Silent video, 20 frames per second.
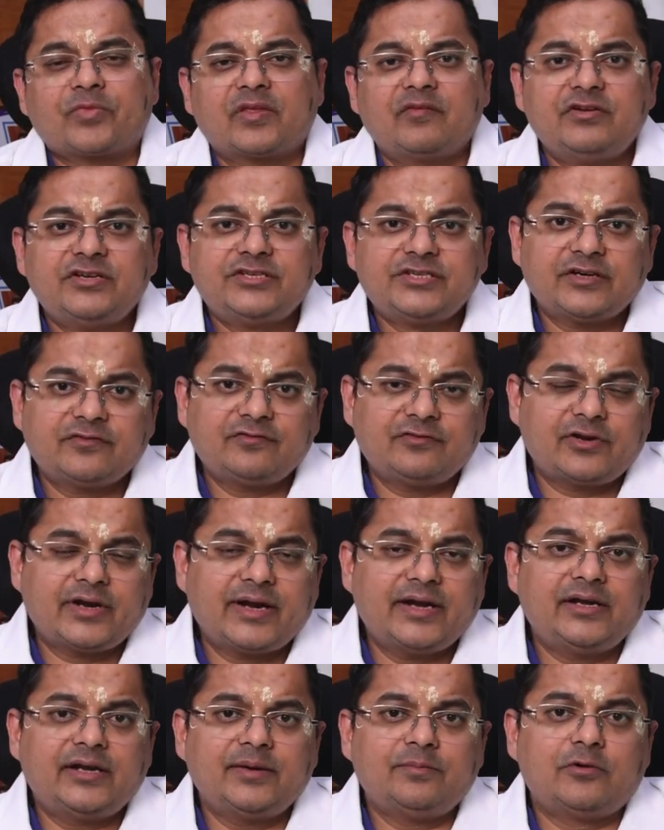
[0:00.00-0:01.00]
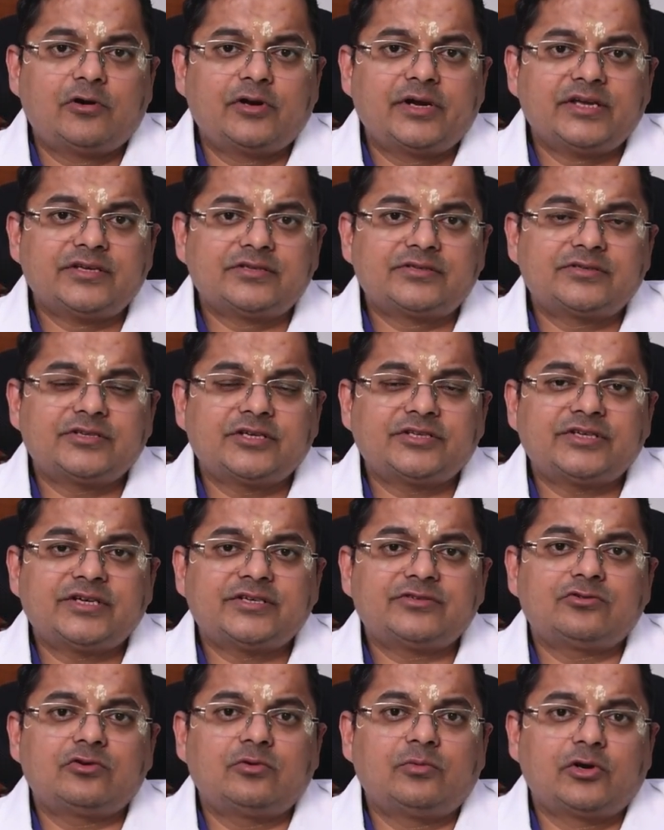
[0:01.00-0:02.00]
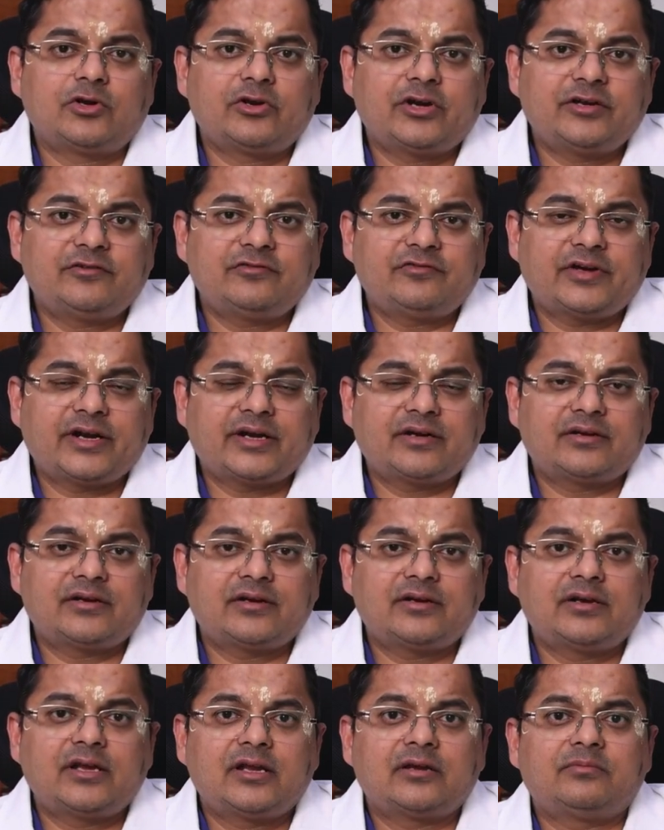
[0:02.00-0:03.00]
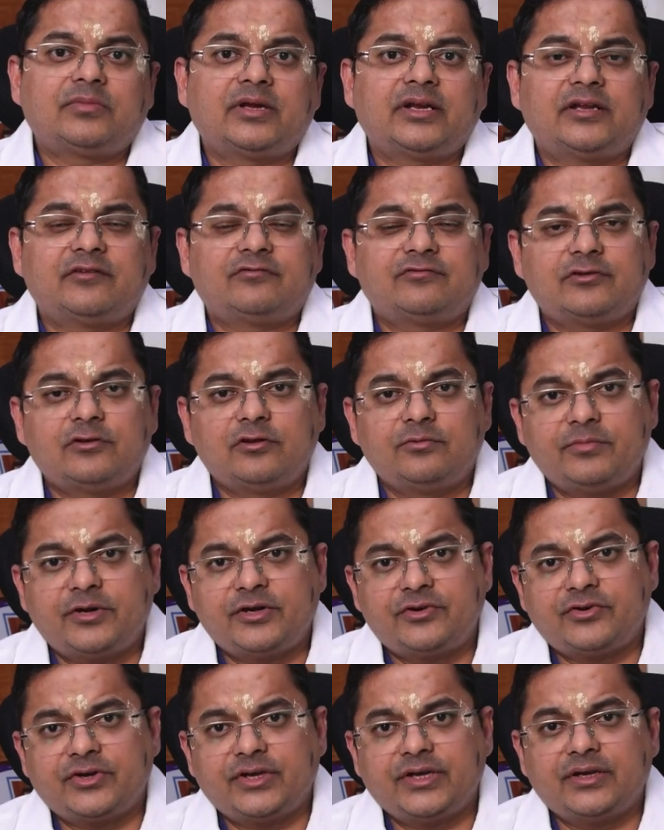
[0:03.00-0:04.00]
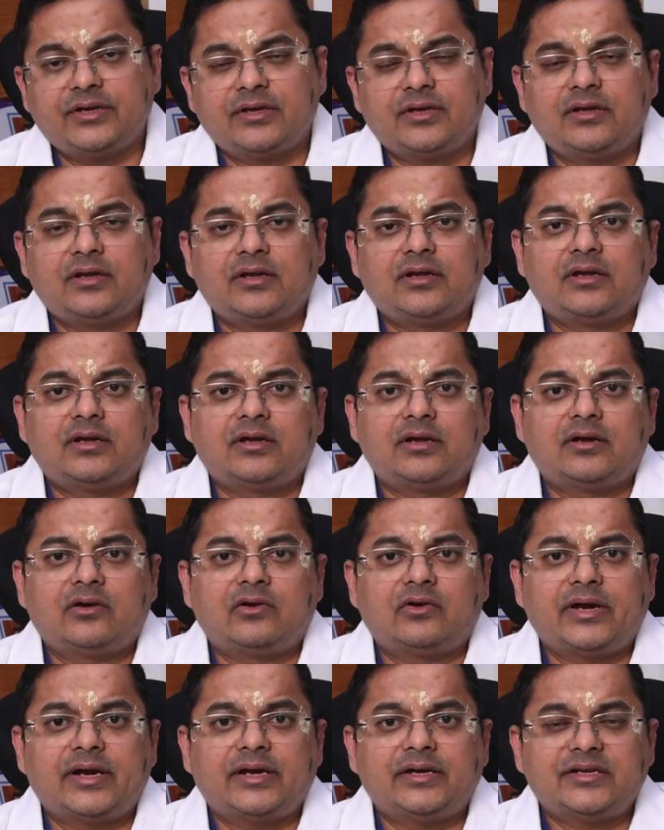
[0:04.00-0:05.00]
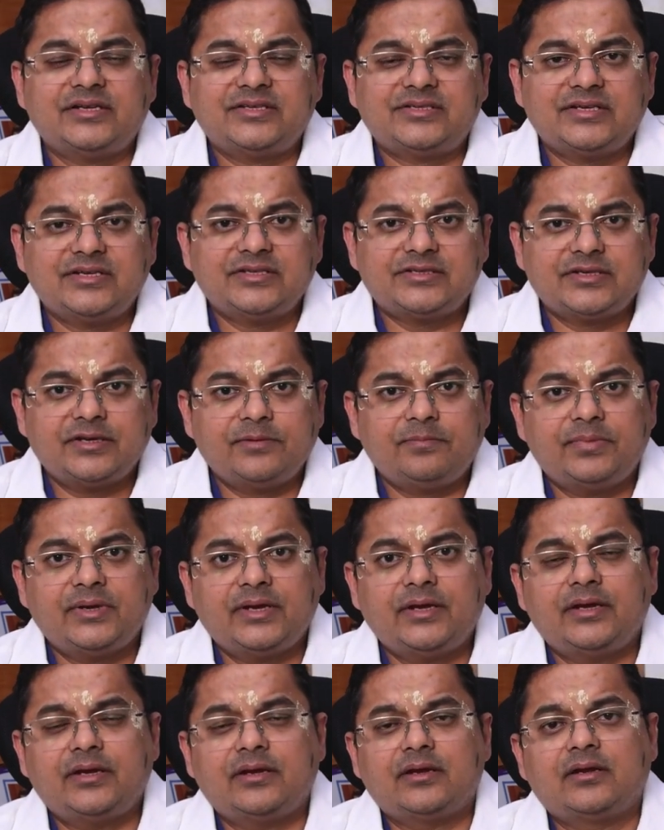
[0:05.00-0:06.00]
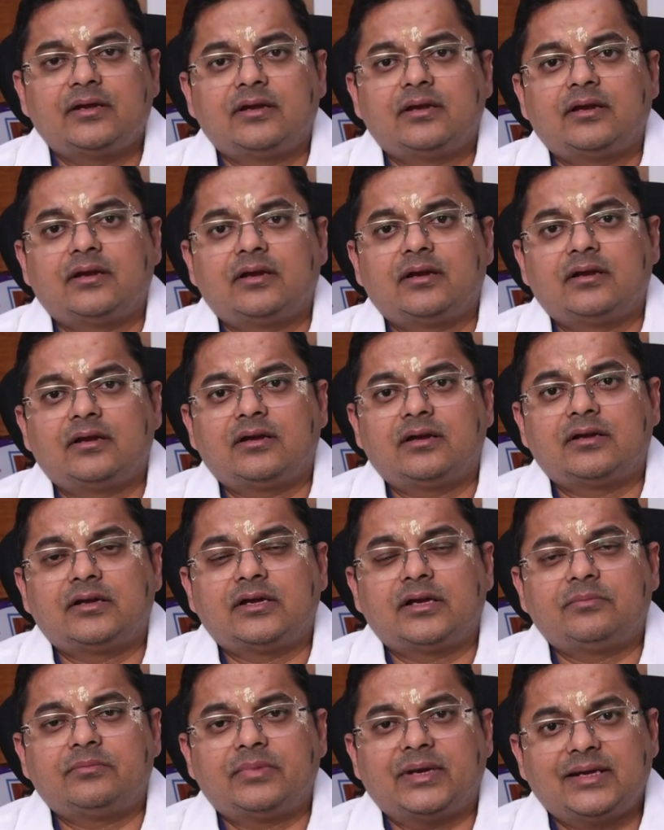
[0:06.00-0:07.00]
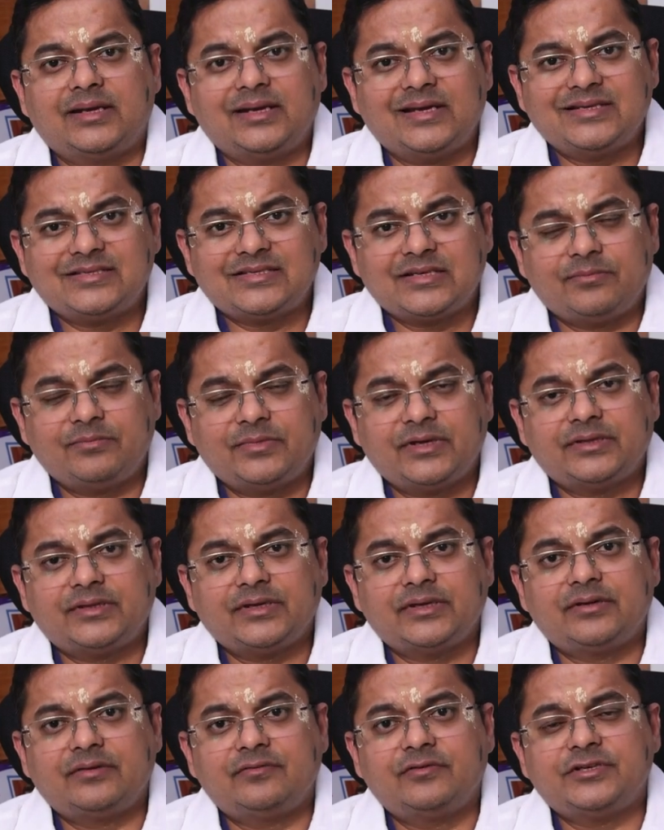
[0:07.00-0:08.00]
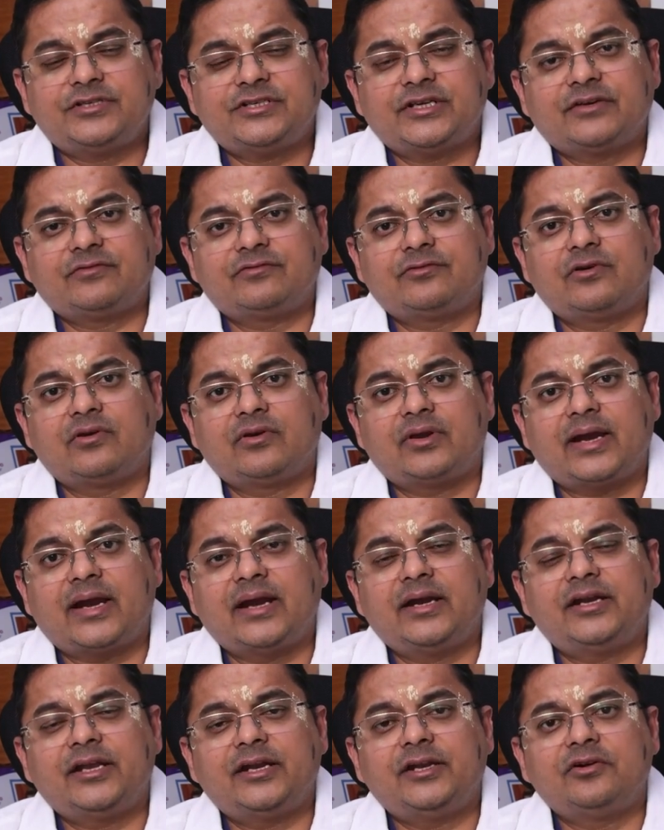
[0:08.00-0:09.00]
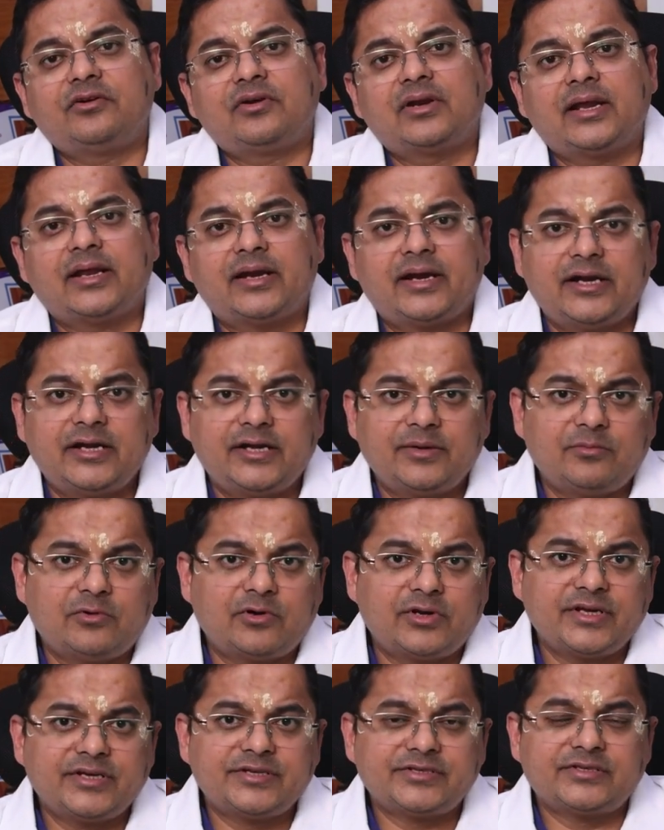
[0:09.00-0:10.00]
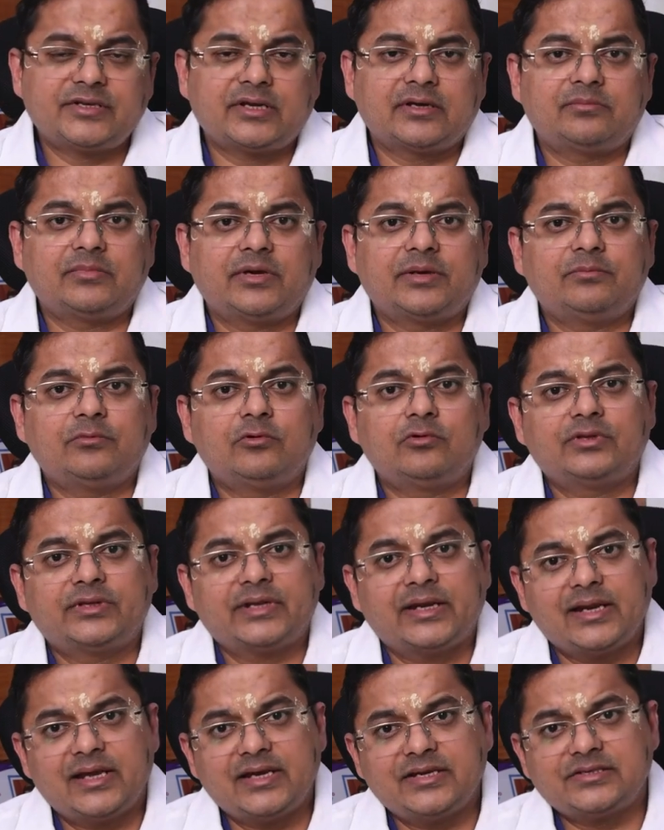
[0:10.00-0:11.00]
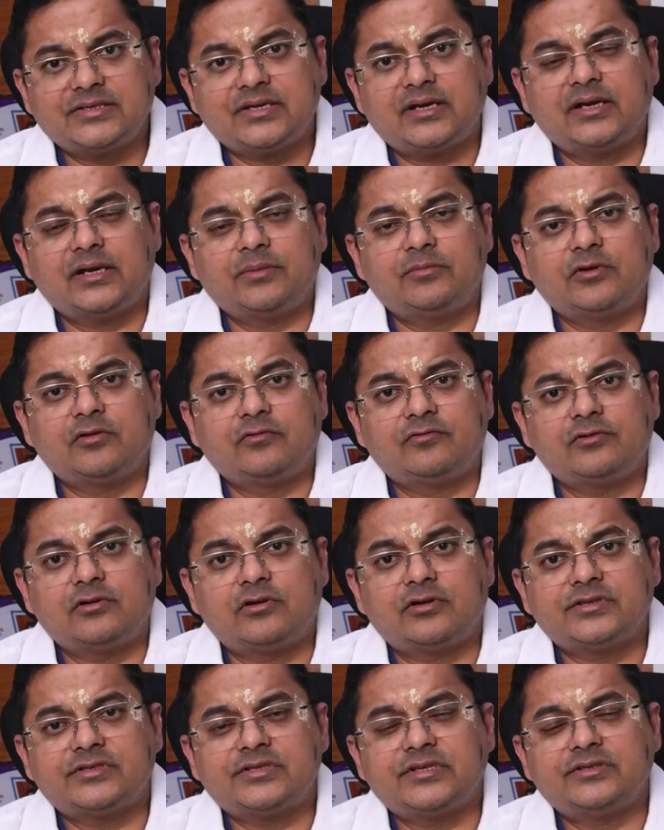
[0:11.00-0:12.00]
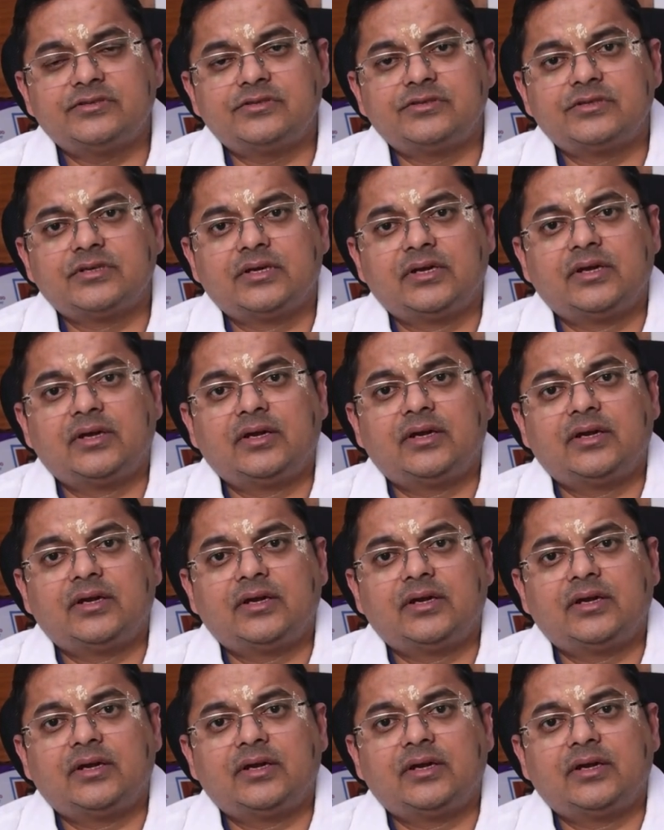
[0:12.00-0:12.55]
We check for antibodies such as rheumatoid factor done by nephelometry or anti-CCP done by ELISA method. We check for anti-nuclear antibodies done by both ELISA and immunofluorescence.